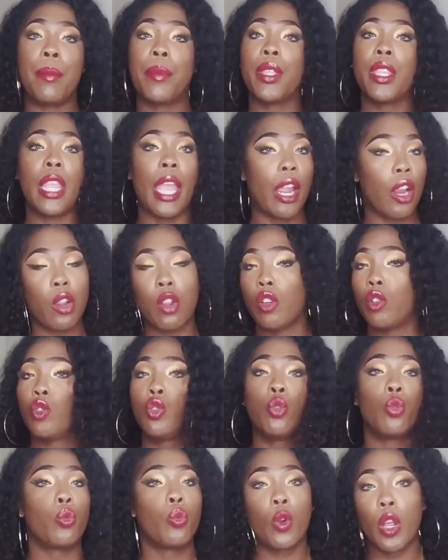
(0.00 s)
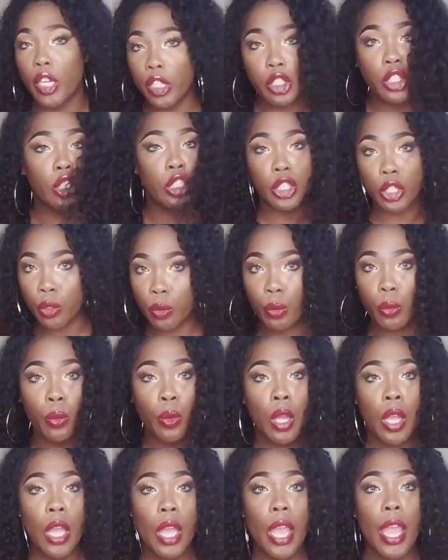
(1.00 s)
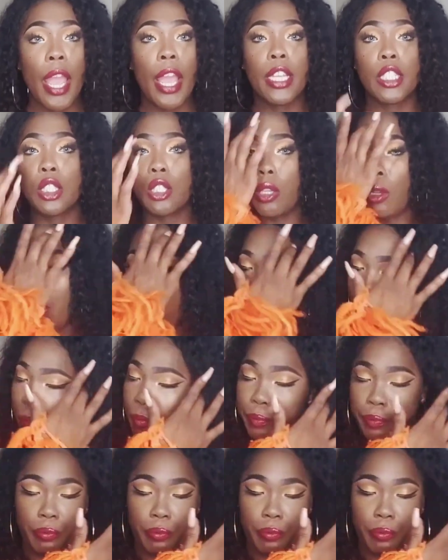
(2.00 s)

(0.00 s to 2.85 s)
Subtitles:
they're going to rush you into